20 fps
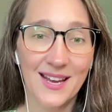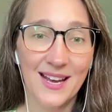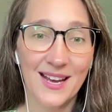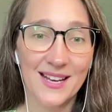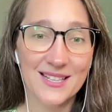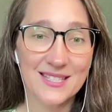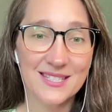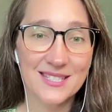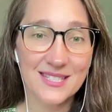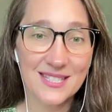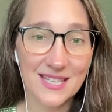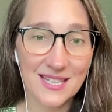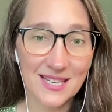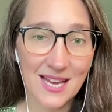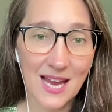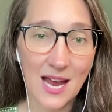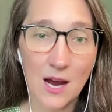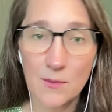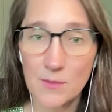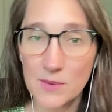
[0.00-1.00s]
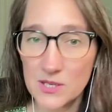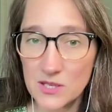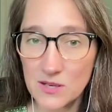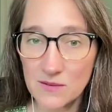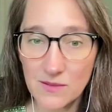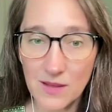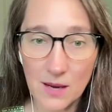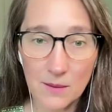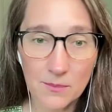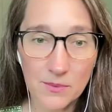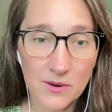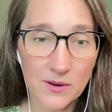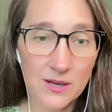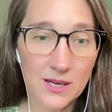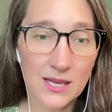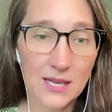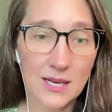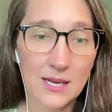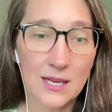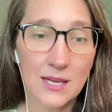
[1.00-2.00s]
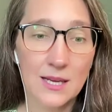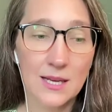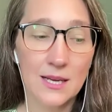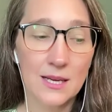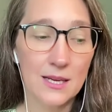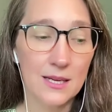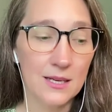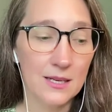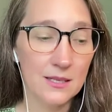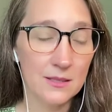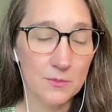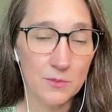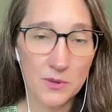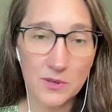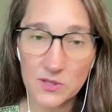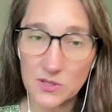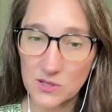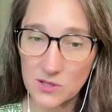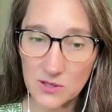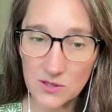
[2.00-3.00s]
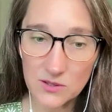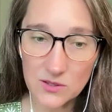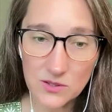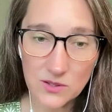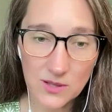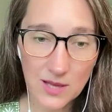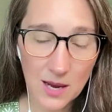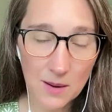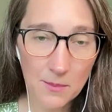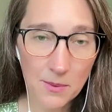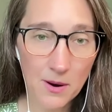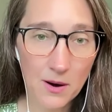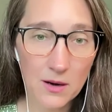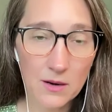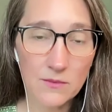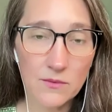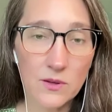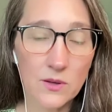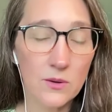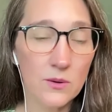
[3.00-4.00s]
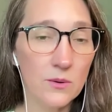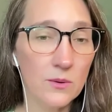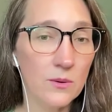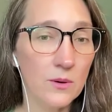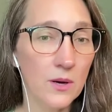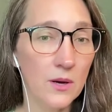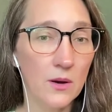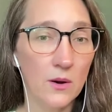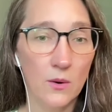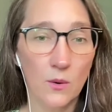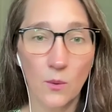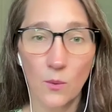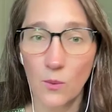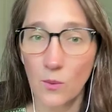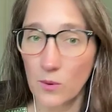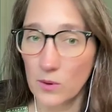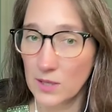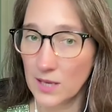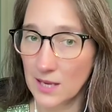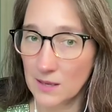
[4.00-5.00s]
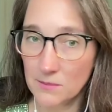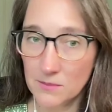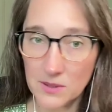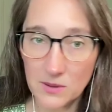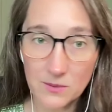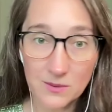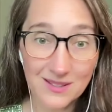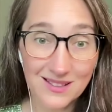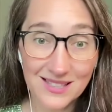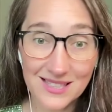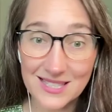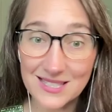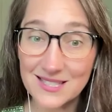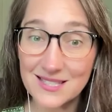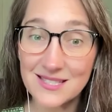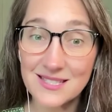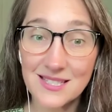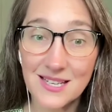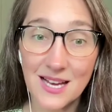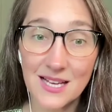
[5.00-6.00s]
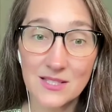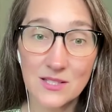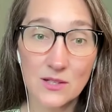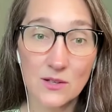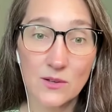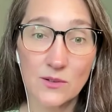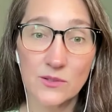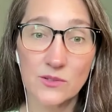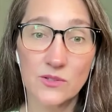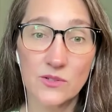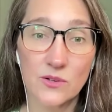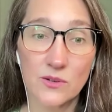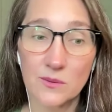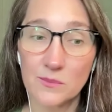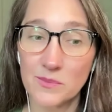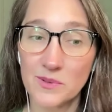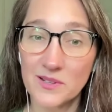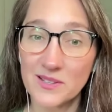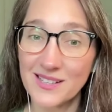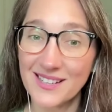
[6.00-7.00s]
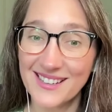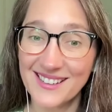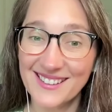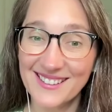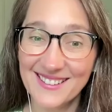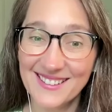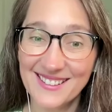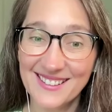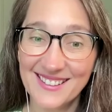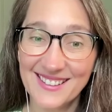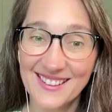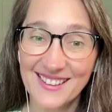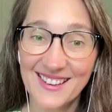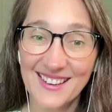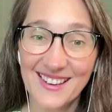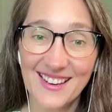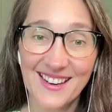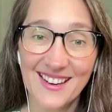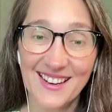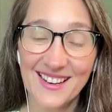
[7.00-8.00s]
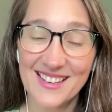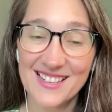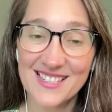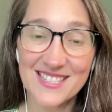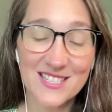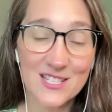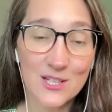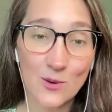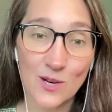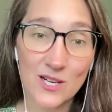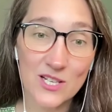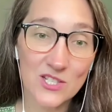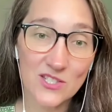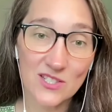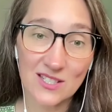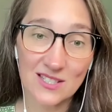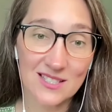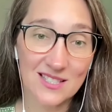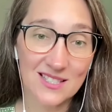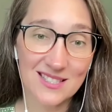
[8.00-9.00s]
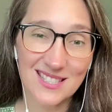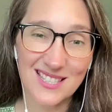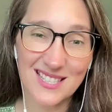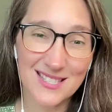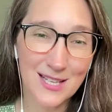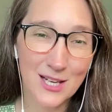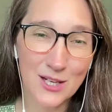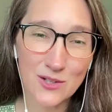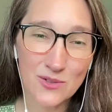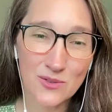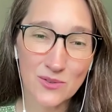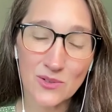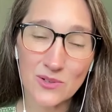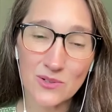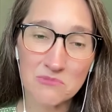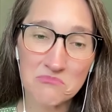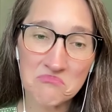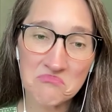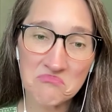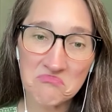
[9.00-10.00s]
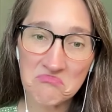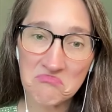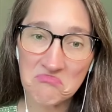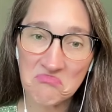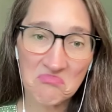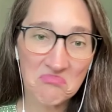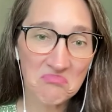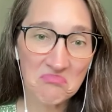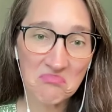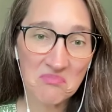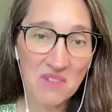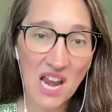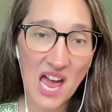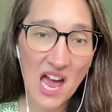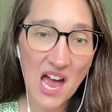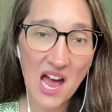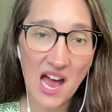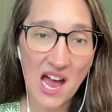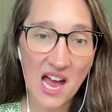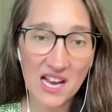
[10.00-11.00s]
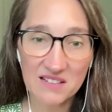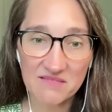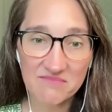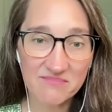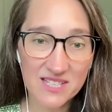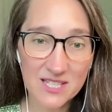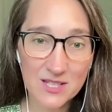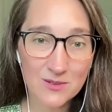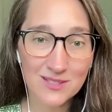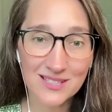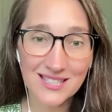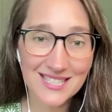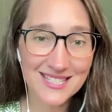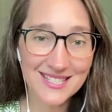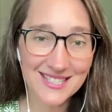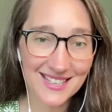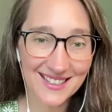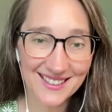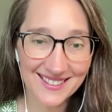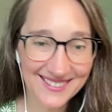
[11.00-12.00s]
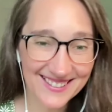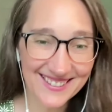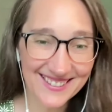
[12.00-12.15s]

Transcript: and see how much of that burden is personal to that part of you or can be released as a cultural burden and just questioned and say, is that true? Nah, let's release it.